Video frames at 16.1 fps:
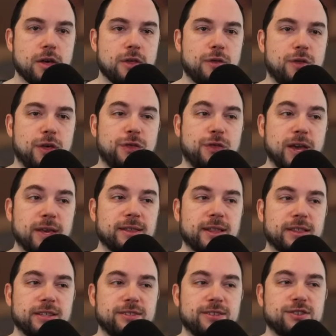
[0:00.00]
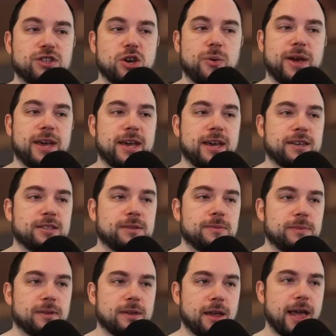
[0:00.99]
the thing that this is doing is
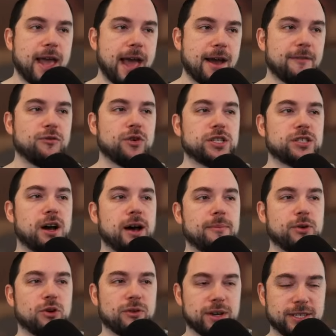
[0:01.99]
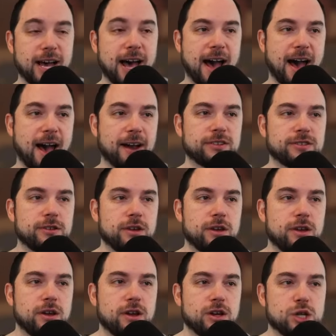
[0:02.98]
every time you're attacked,
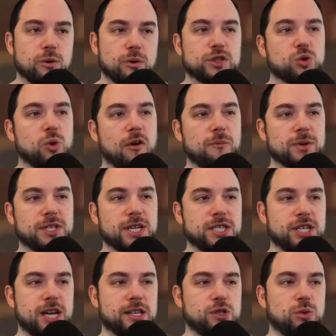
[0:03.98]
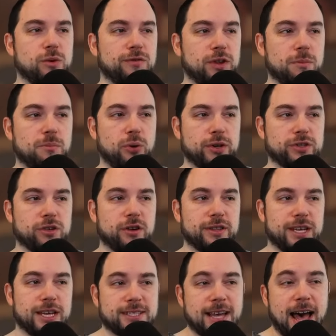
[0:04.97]
you have a 12% chance to inflict poison on
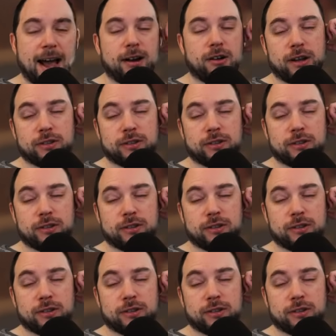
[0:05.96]
the attacker.